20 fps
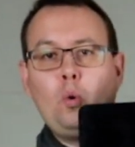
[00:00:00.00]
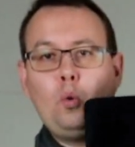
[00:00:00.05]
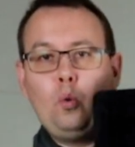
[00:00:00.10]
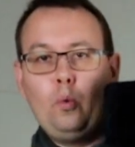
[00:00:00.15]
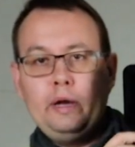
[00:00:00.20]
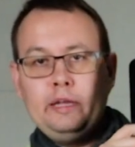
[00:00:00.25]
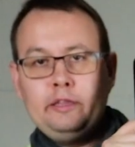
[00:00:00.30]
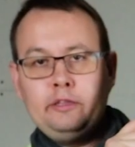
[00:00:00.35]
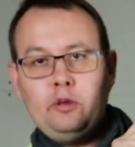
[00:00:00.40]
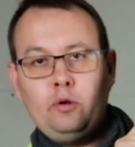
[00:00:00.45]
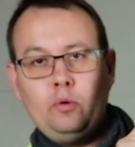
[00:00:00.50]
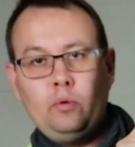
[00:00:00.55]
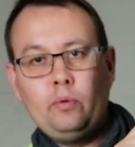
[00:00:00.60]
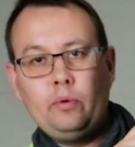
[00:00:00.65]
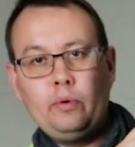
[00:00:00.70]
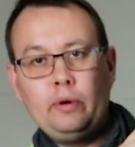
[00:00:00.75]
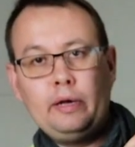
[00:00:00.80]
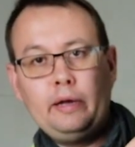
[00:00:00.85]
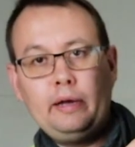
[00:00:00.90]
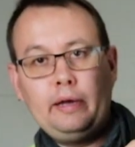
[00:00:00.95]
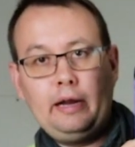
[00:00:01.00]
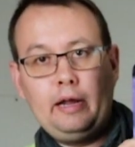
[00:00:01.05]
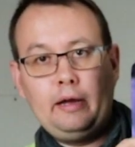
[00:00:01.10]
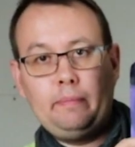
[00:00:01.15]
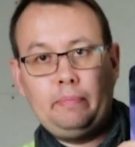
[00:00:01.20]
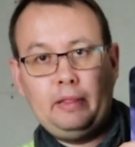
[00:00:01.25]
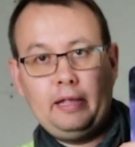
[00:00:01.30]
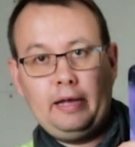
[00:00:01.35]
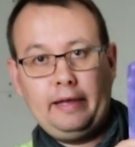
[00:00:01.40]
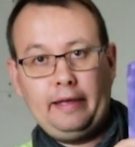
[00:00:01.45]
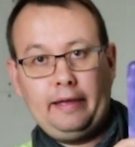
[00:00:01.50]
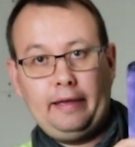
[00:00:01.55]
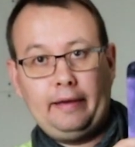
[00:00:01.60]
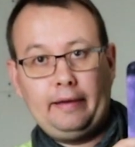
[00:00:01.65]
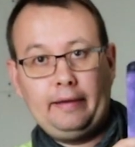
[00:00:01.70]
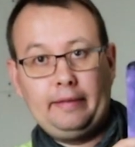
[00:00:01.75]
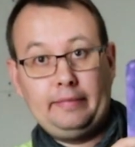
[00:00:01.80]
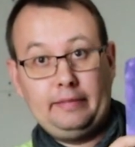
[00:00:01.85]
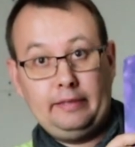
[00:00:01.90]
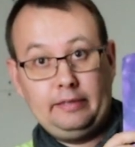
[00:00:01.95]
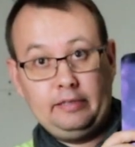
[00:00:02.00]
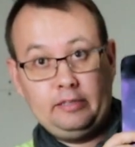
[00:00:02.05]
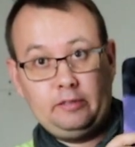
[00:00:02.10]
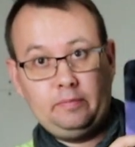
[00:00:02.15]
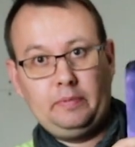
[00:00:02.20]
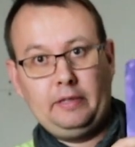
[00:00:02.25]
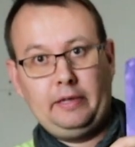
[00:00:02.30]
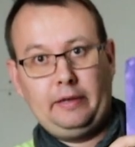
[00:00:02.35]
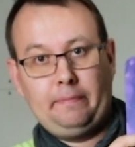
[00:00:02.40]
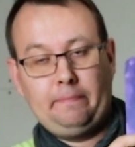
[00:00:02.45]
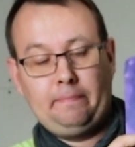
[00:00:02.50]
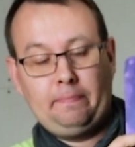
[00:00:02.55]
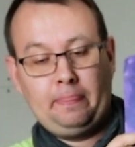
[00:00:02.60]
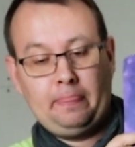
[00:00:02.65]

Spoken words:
When you reapplying the display,